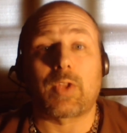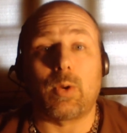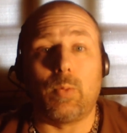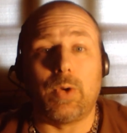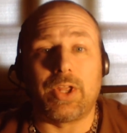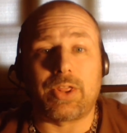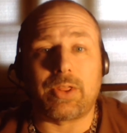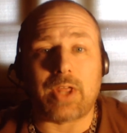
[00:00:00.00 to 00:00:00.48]

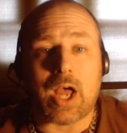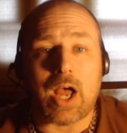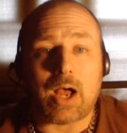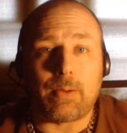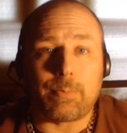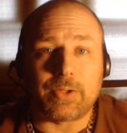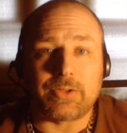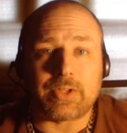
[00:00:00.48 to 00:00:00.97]
with
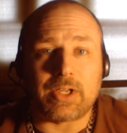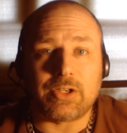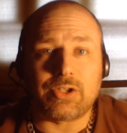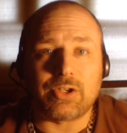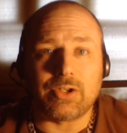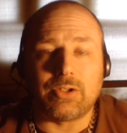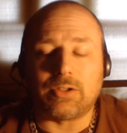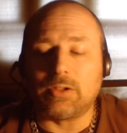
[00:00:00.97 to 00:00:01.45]
uh,
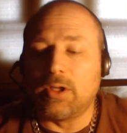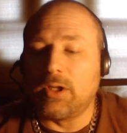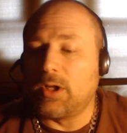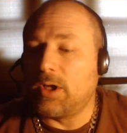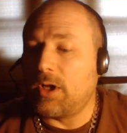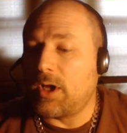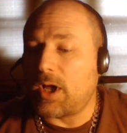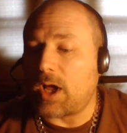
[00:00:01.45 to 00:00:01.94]
potential
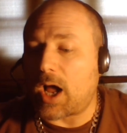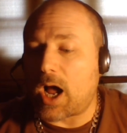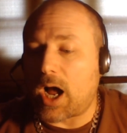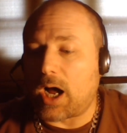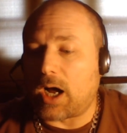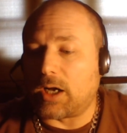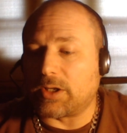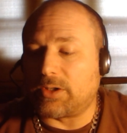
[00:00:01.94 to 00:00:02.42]

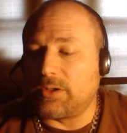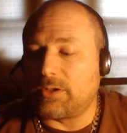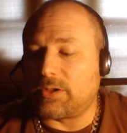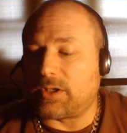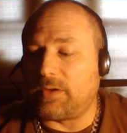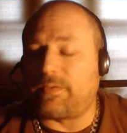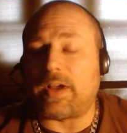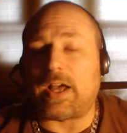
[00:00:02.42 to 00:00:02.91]
uh,
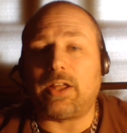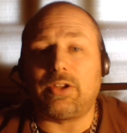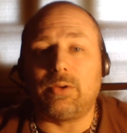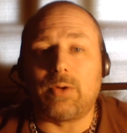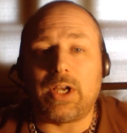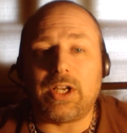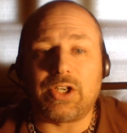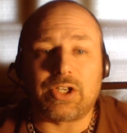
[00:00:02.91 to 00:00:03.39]

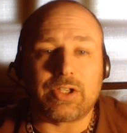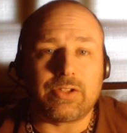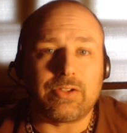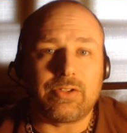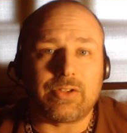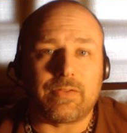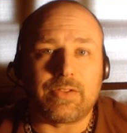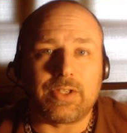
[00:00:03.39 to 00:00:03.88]

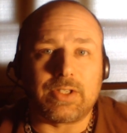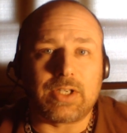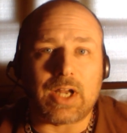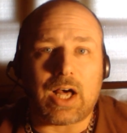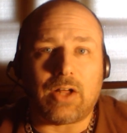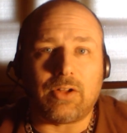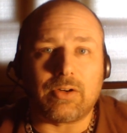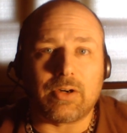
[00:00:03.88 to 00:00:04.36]
devaluations of the
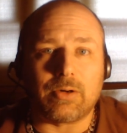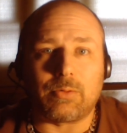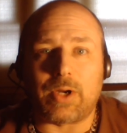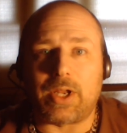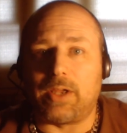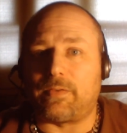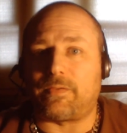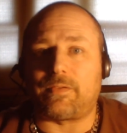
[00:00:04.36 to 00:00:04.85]
dollar
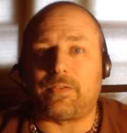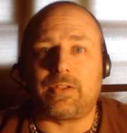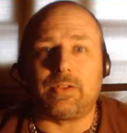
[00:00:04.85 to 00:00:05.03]
if